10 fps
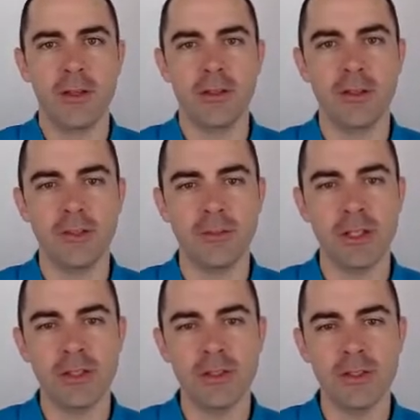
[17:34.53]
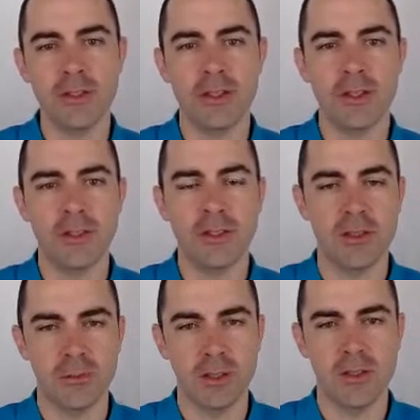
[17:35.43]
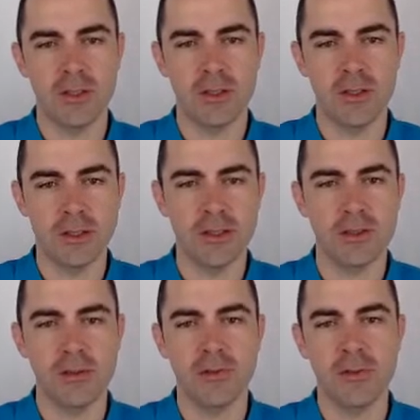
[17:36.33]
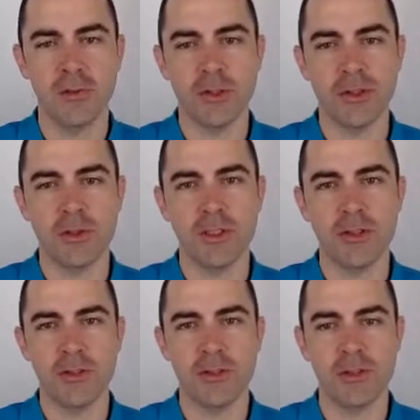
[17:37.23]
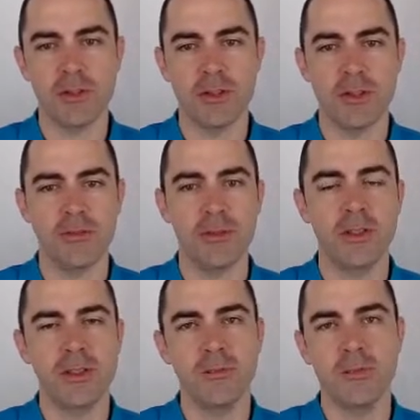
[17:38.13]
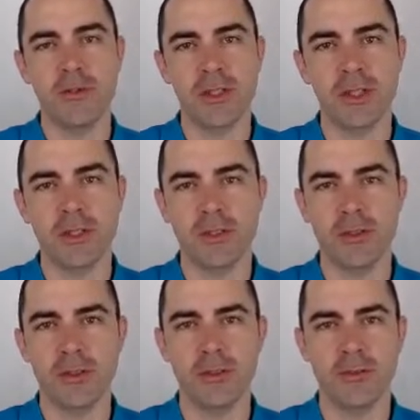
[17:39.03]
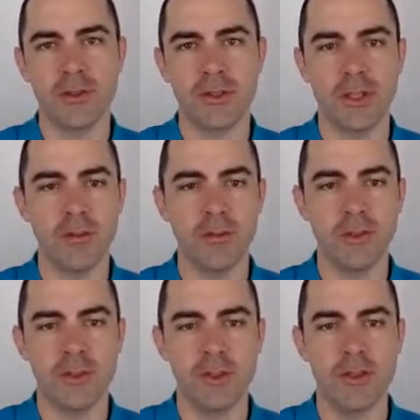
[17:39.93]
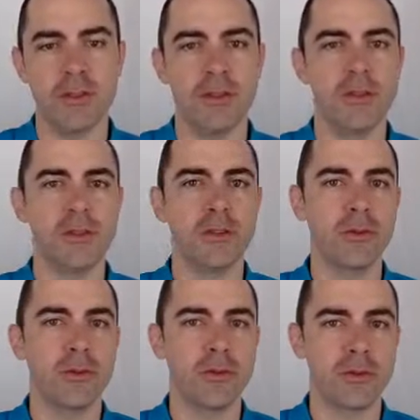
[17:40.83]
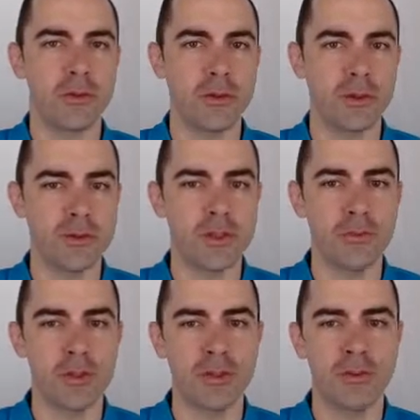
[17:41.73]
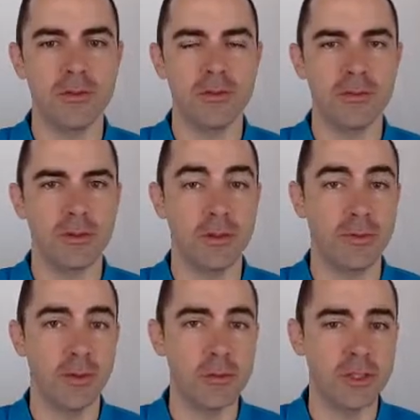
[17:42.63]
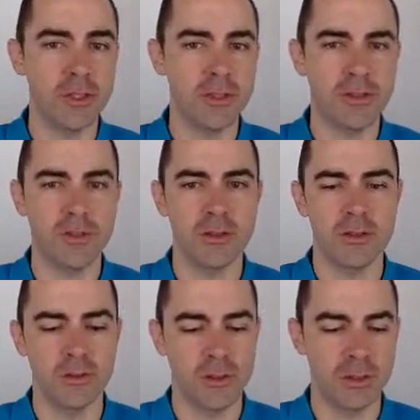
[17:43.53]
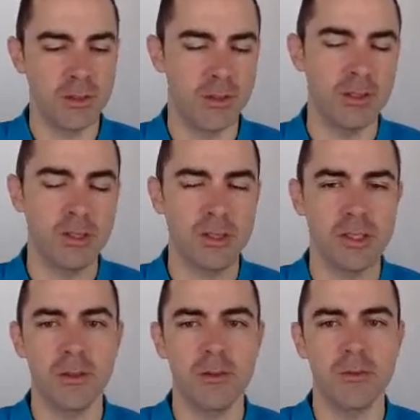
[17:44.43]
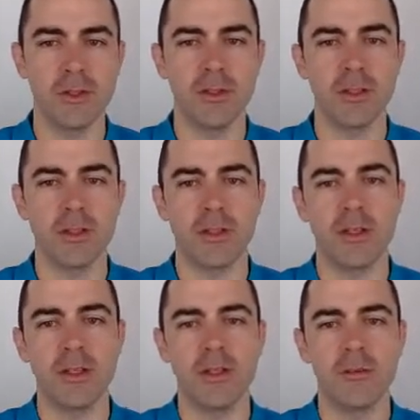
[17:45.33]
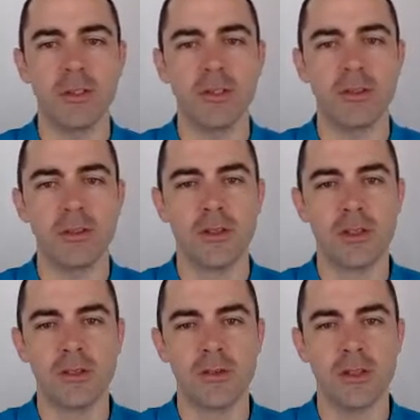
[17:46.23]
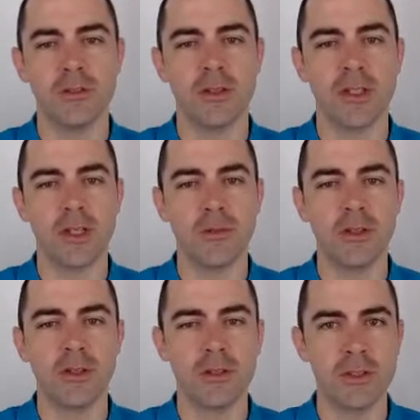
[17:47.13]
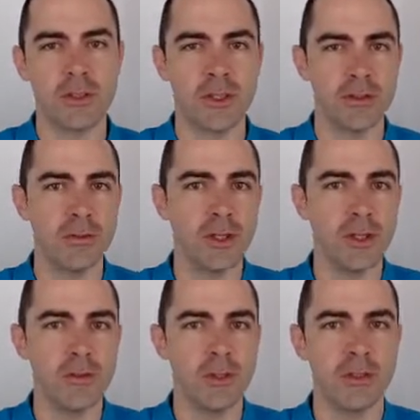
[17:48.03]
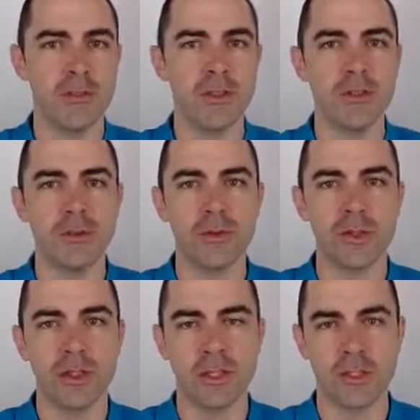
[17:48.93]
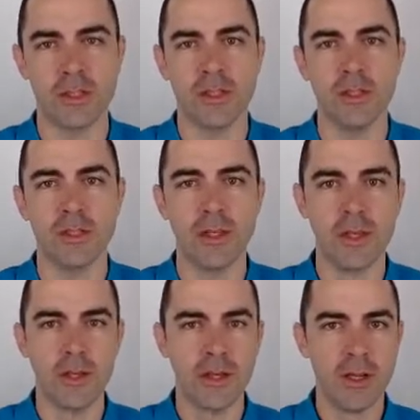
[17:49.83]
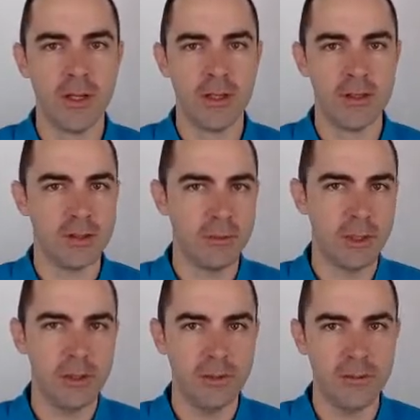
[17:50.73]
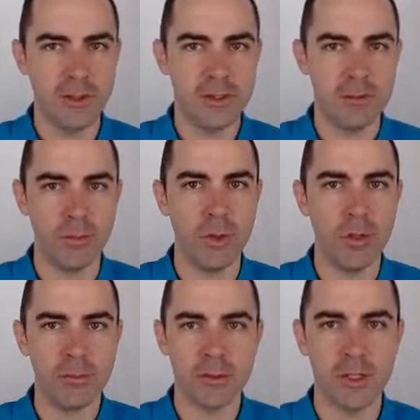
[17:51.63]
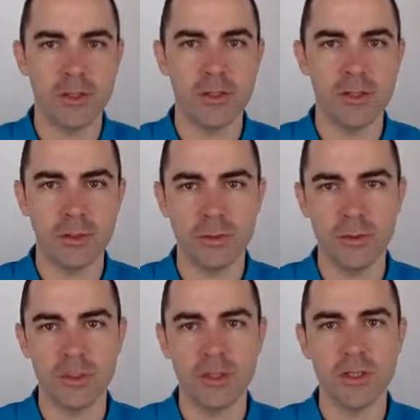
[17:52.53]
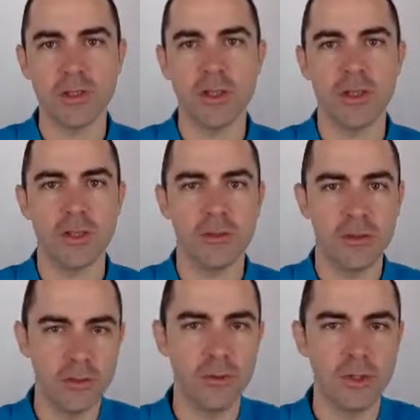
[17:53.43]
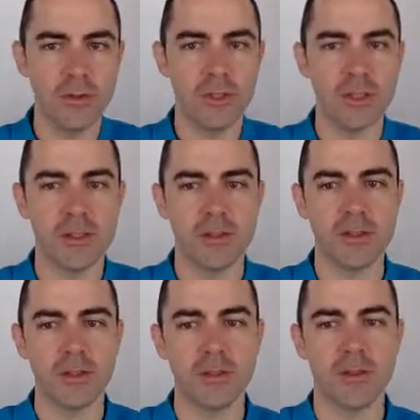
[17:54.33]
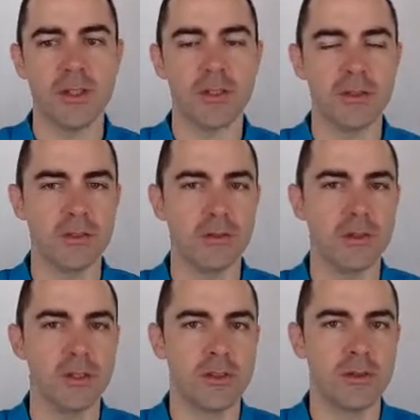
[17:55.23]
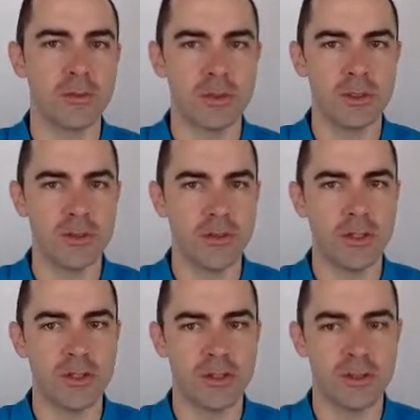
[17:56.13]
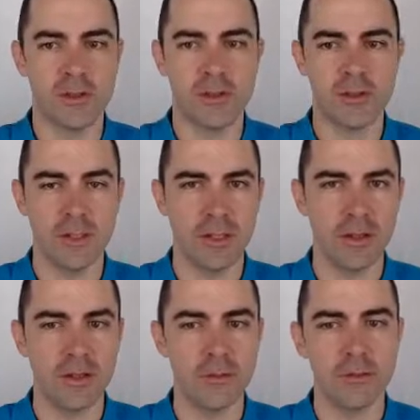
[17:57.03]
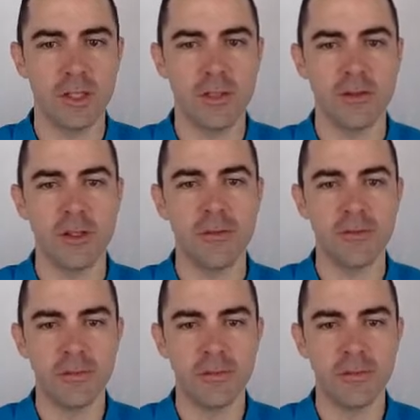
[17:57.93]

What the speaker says: The disadvantages are that, well, this is just a rough approximation, a very simplification of the shape. There is no concept of object. So in the example of the car being tracked on the highway, there are no clear boundaries. You could assign several of these blob trackers to a single car, even though we know that it's a single track. So there is no such thing as like a common boundary,